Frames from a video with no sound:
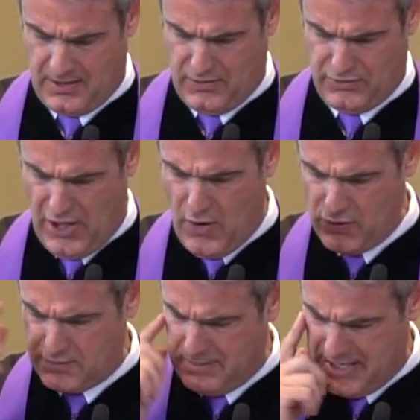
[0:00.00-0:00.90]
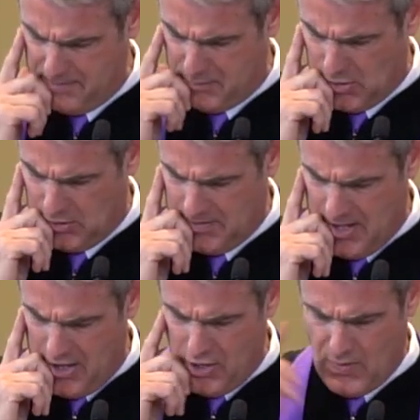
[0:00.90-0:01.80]
Those people
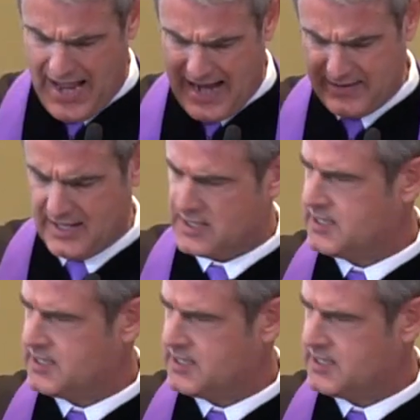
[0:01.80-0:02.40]
who had this